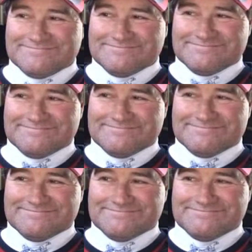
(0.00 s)
Didn't need the
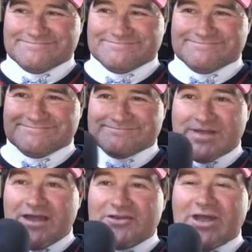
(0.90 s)
camera Saturday night.
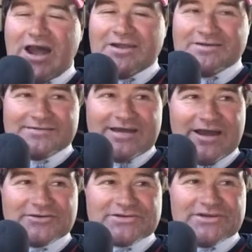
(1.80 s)
No,
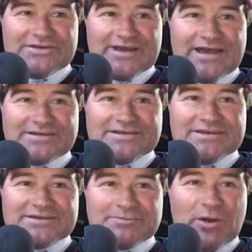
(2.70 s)
no, she's uh, she,
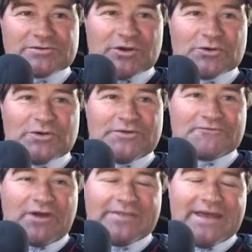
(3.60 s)
she bowls along good in
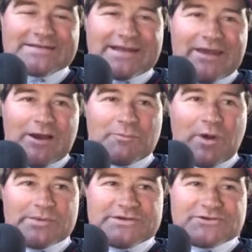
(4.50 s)
front. That day I
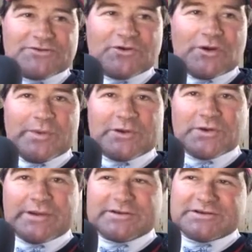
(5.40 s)
probably should have gone a bit
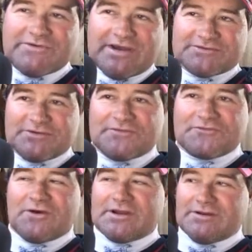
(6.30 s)
quicker, but she raced on the
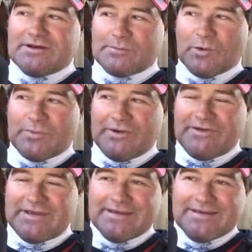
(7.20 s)
Friday night at Port
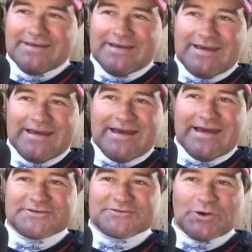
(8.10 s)
Pirie.
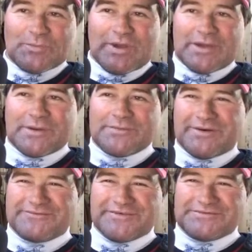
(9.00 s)
Uh, just got beat, went
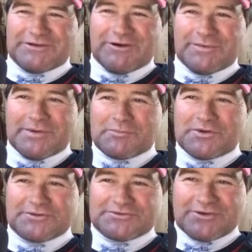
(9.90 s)
159, went
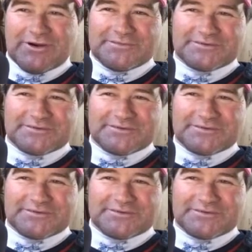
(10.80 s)
pretty good time.